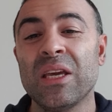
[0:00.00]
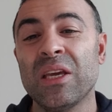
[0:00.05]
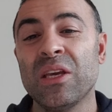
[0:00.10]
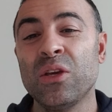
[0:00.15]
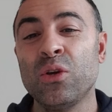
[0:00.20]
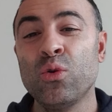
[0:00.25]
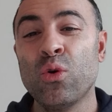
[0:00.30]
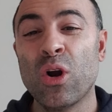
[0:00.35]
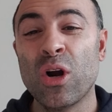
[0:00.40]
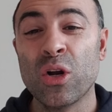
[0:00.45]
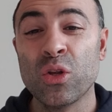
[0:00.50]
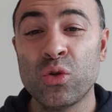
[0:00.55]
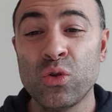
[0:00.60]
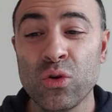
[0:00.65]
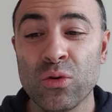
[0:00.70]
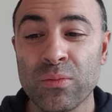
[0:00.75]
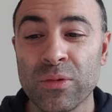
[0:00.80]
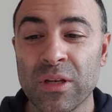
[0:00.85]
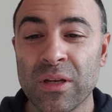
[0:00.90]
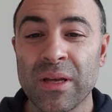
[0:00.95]
you are
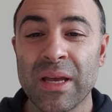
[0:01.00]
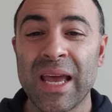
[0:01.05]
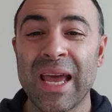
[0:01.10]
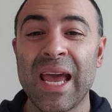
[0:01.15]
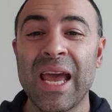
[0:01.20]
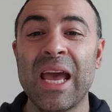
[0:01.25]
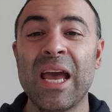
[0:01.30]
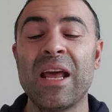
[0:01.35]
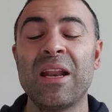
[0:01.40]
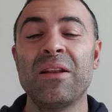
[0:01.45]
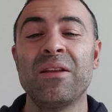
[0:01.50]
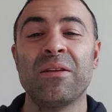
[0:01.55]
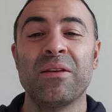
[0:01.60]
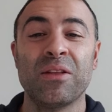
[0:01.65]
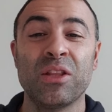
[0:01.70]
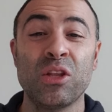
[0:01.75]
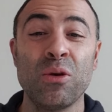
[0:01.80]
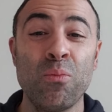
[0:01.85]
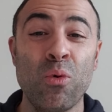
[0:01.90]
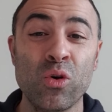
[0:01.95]
doomed. And
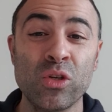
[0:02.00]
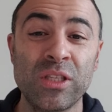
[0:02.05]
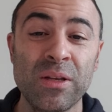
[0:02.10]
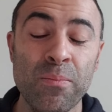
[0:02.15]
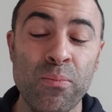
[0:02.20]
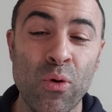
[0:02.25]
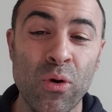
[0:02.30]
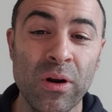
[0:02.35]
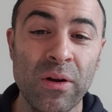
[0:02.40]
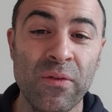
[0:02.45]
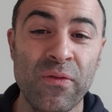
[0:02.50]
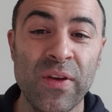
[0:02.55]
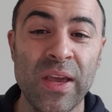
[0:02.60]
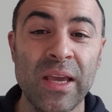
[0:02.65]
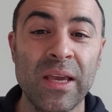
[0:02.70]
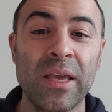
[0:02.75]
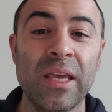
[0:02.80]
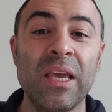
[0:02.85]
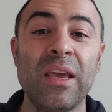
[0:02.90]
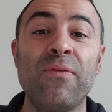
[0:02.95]
the most important
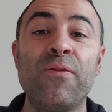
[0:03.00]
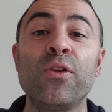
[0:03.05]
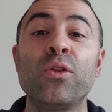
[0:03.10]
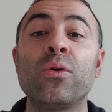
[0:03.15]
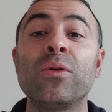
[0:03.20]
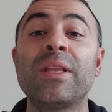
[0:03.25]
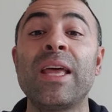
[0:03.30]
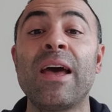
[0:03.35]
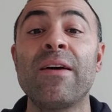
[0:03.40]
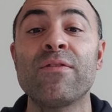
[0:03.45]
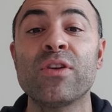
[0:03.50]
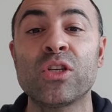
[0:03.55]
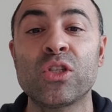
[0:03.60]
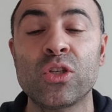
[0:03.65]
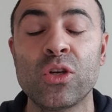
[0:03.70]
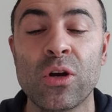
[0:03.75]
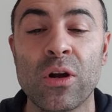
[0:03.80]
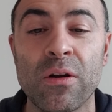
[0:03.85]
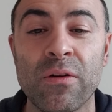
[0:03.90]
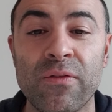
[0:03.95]
thing, if you don't have a
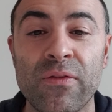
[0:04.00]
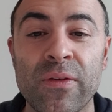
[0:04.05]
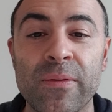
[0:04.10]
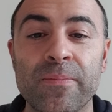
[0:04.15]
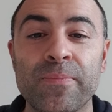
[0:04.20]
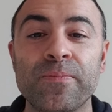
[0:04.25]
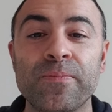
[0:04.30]
serve,